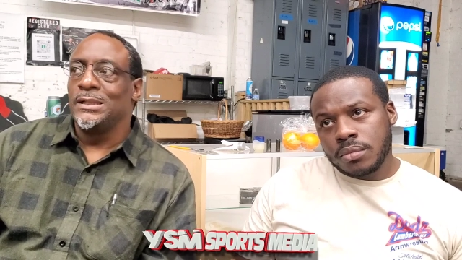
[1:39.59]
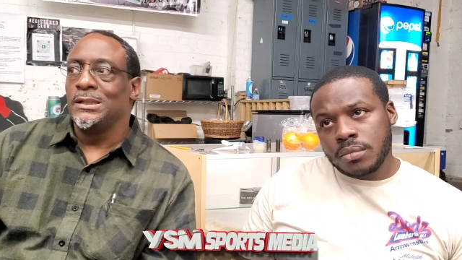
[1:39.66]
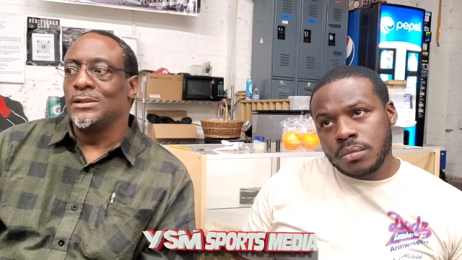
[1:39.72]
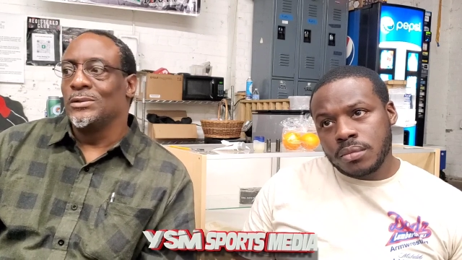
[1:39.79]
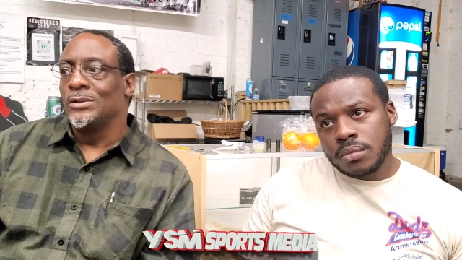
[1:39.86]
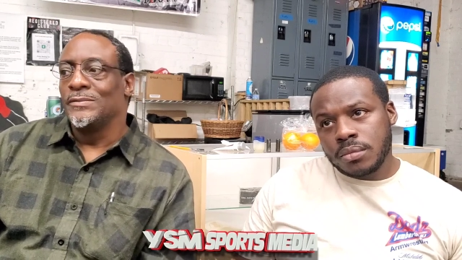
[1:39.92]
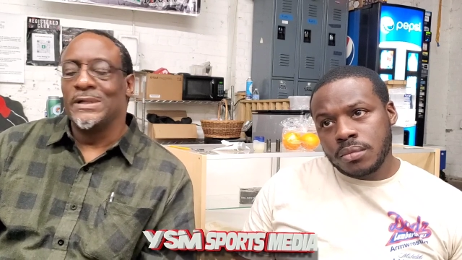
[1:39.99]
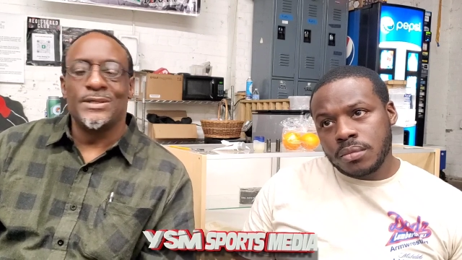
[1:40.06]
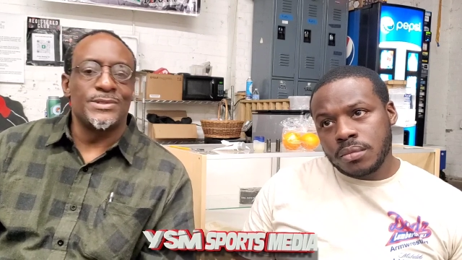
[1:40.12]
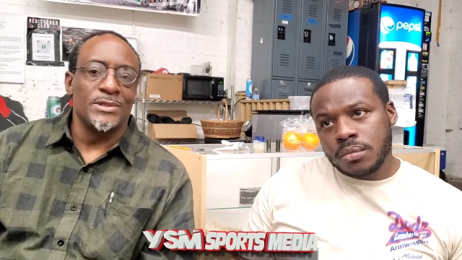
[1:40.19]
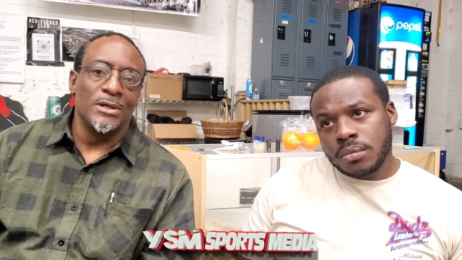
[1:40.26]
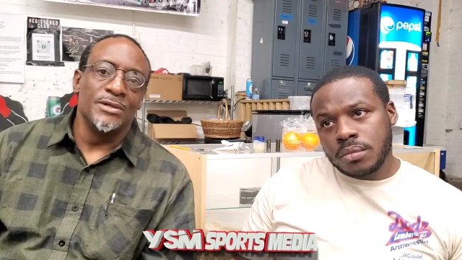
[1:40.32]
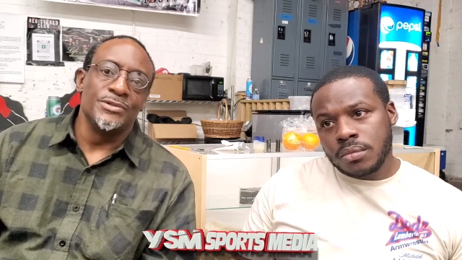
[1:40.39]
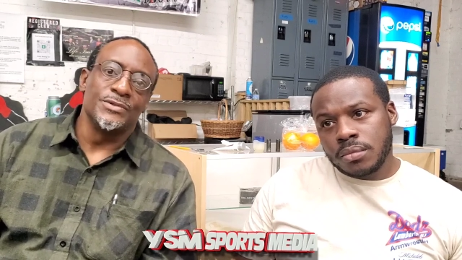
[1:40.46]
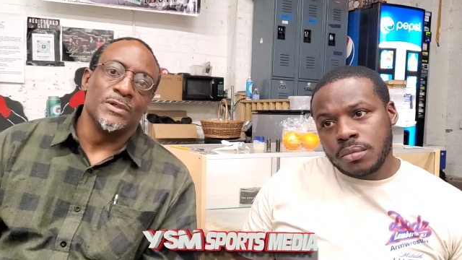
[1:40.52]
Speaker 1: He didn't go around
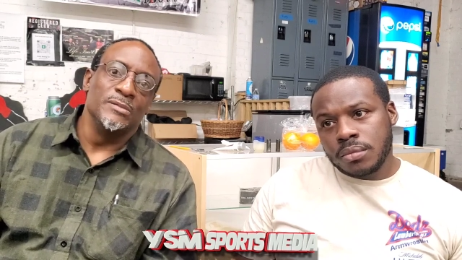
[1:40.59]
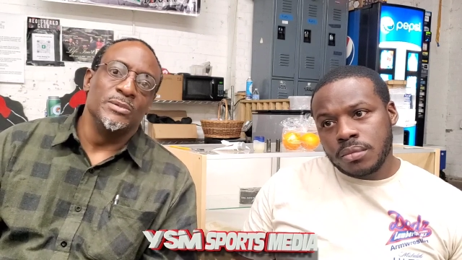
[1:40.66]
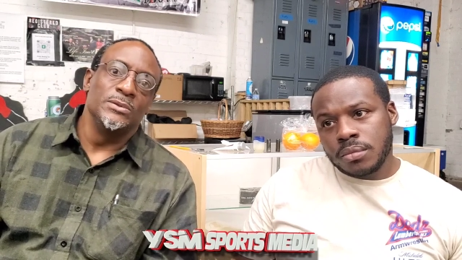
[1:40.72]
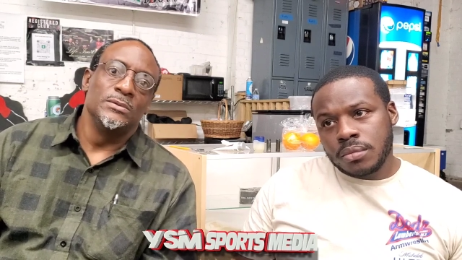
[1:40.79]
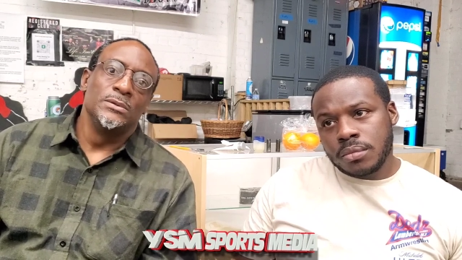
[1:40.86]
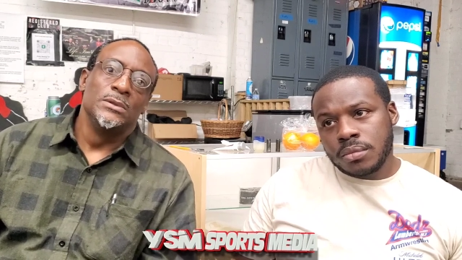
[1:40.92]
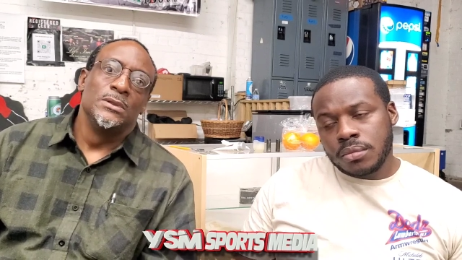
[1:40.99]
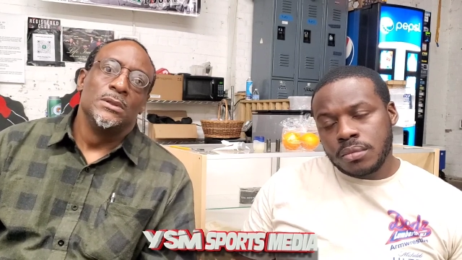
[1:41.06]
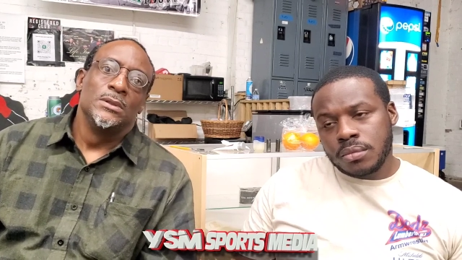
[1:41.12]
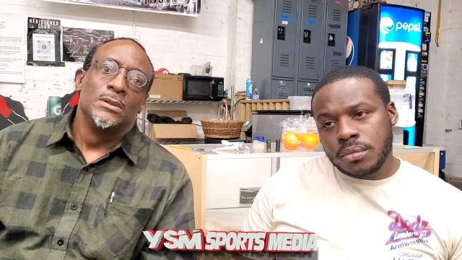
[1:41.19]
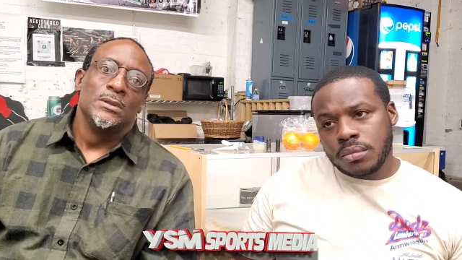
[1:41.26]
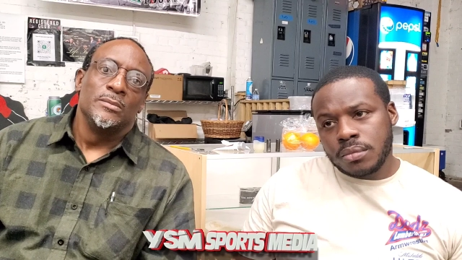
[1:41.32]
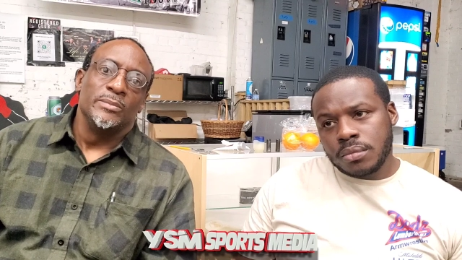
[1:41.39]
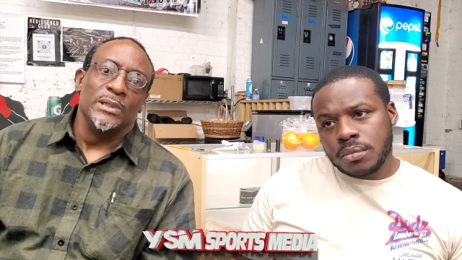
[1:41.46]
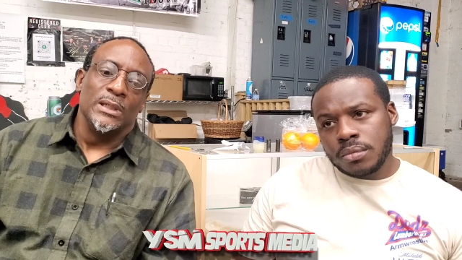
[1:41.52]
starting trouble.
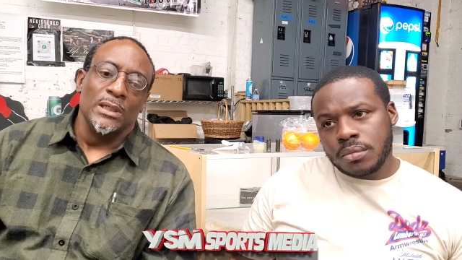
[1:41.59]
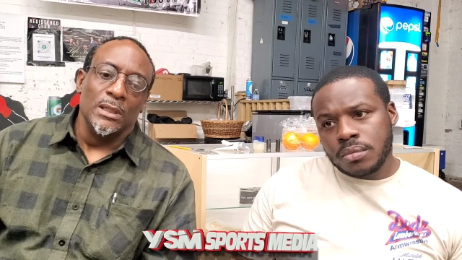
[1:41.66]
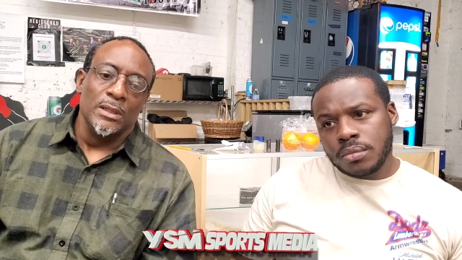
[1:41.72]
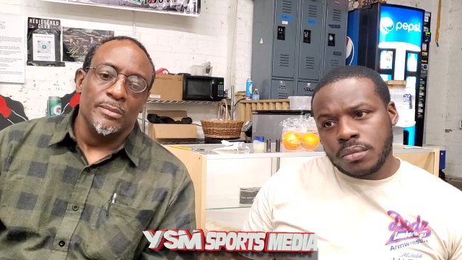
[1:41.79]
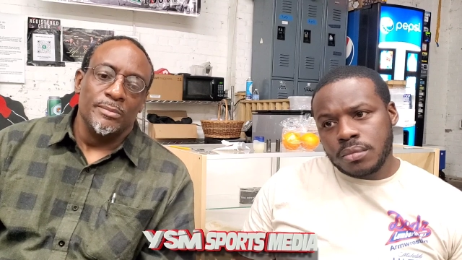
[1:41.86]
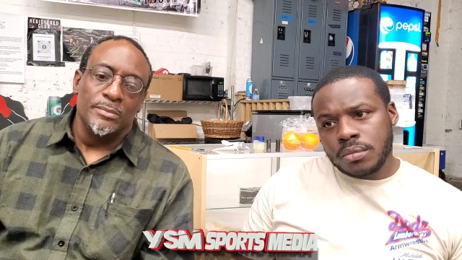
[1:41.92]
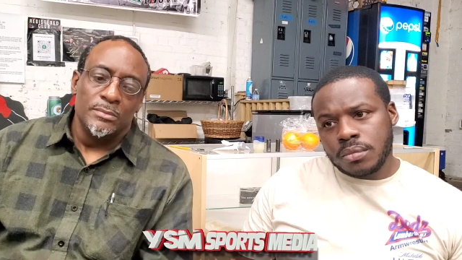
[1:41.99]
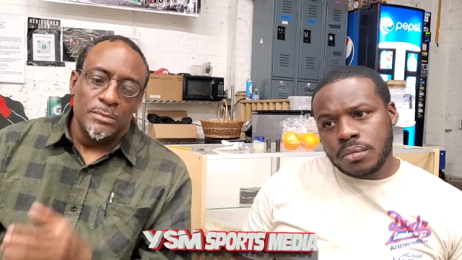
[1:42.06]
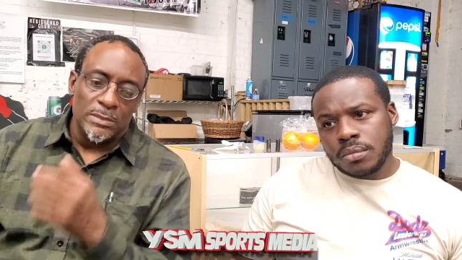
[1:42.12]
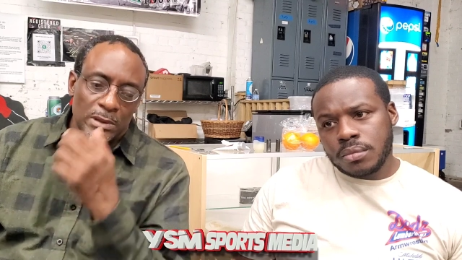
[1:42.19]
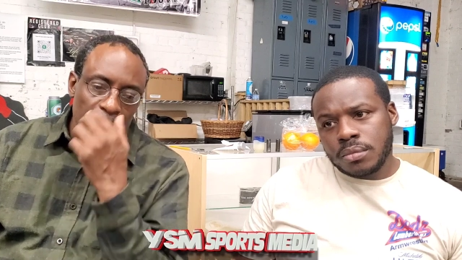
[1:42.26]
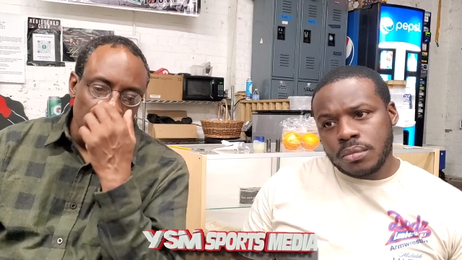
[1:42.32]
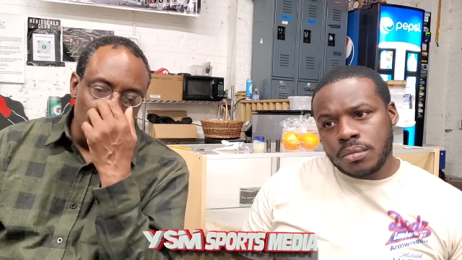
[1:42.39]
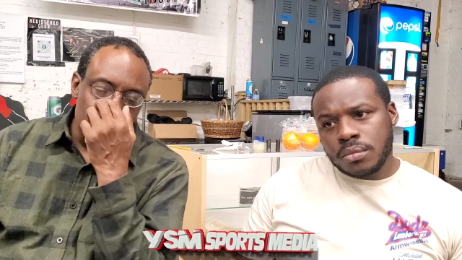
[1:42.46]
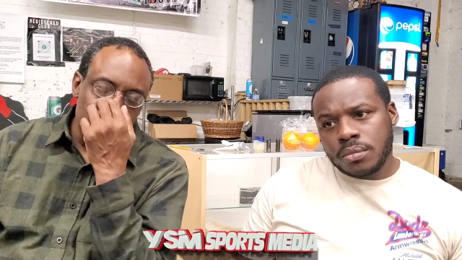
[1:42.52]
But um,
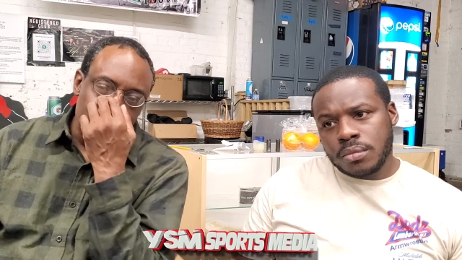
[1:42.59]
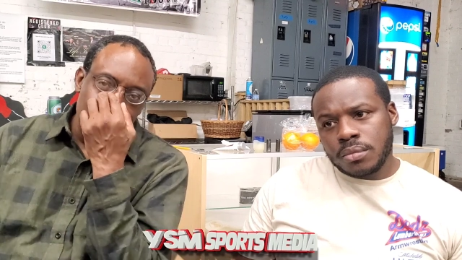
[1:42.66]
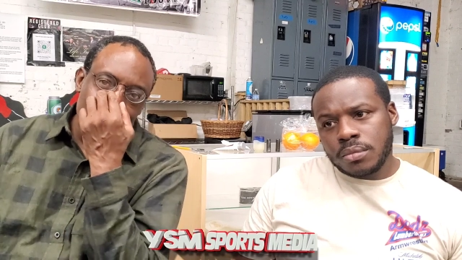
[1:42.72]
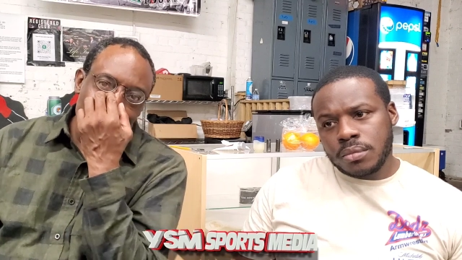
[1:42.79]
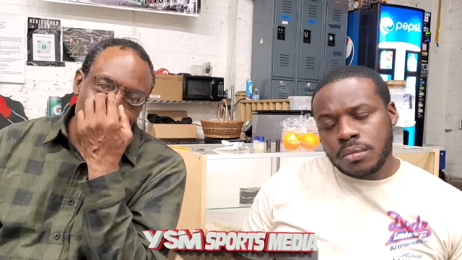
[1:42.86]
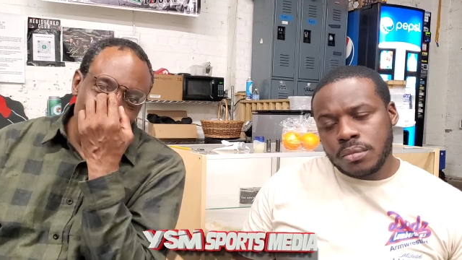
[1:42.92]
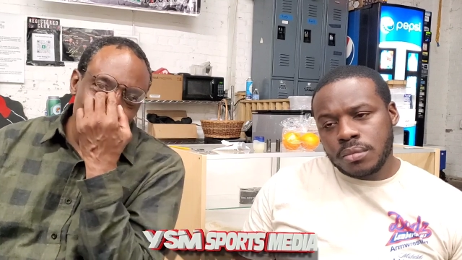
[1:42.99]
you know, most of the time